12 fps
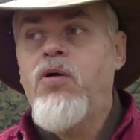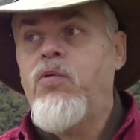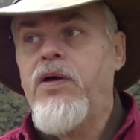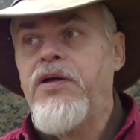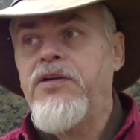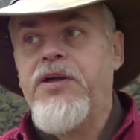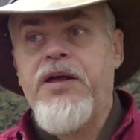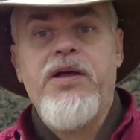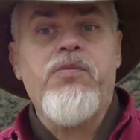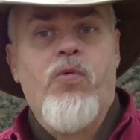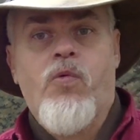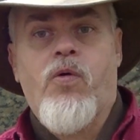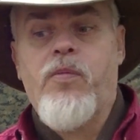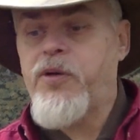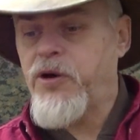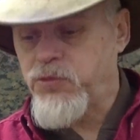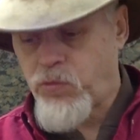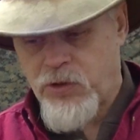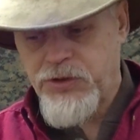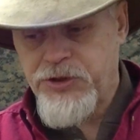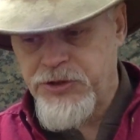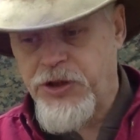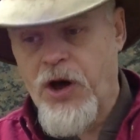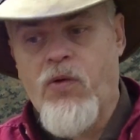we can keep warm because once
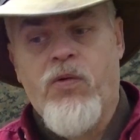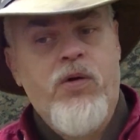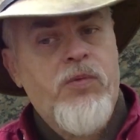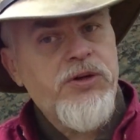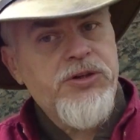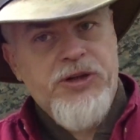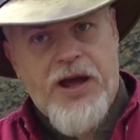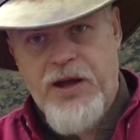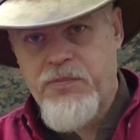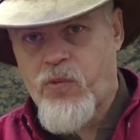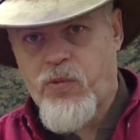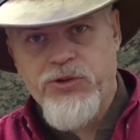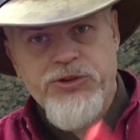it's going and we just add more